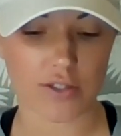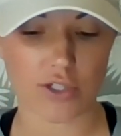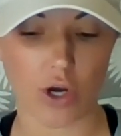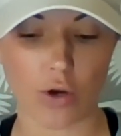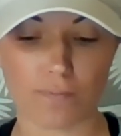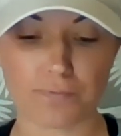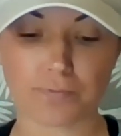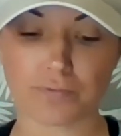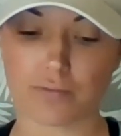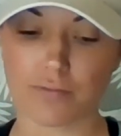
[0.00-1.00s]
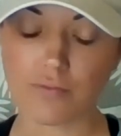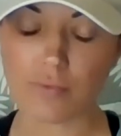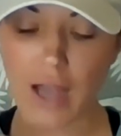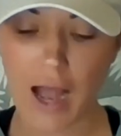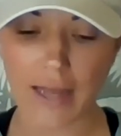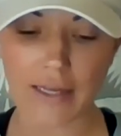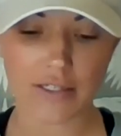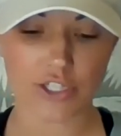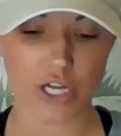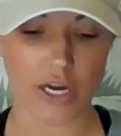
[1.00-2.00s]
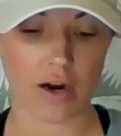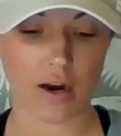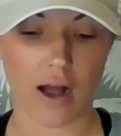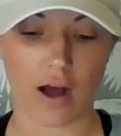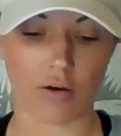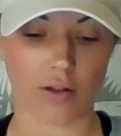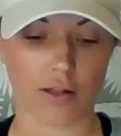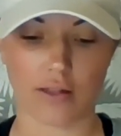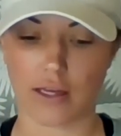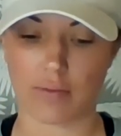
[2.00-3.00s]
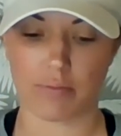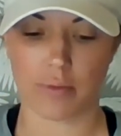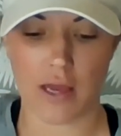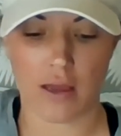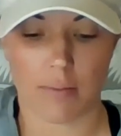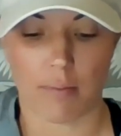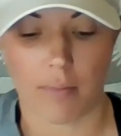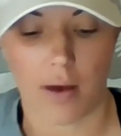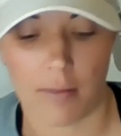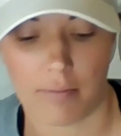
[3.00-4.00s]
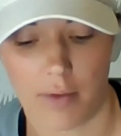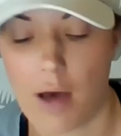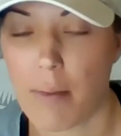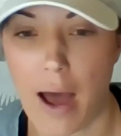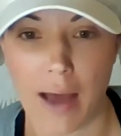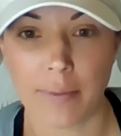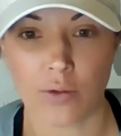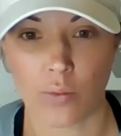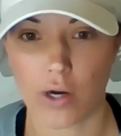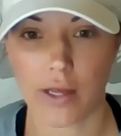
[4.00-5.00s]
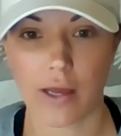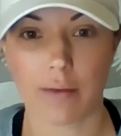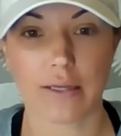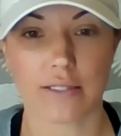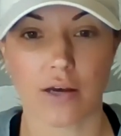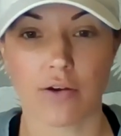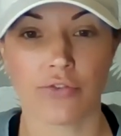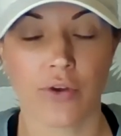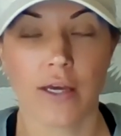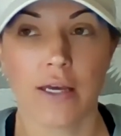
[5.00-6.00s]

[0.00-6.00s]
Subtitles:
So I share how, like, being a mom and working on myself,